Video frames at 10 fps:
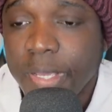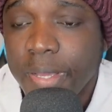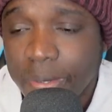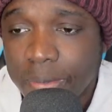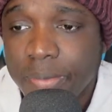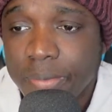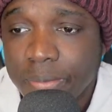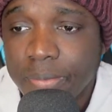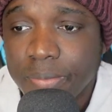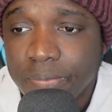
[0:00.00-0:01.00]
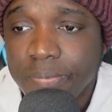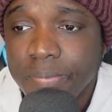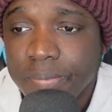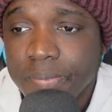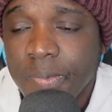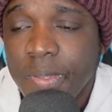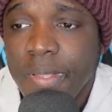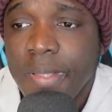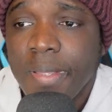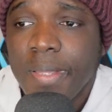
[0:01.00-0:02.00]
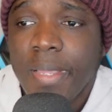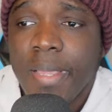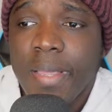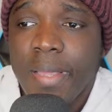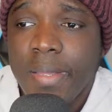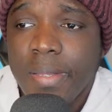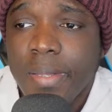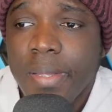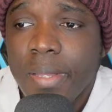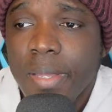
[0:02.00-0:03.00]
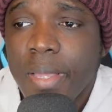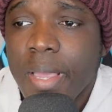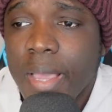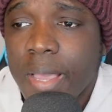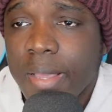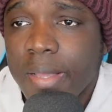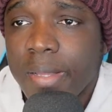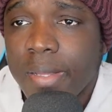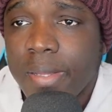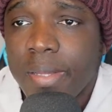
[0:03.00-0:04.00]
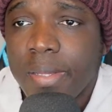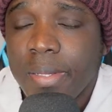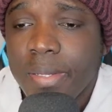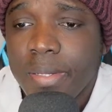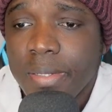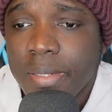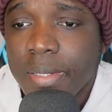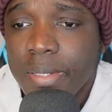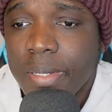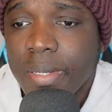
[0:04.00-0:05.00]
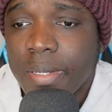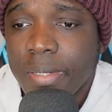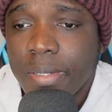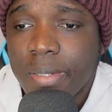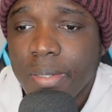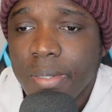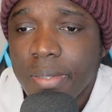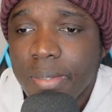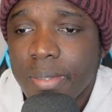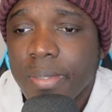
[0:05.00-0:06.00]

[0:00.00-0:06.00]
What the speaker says: Don't be coming with no cartoon story. Just be factual. Transparency,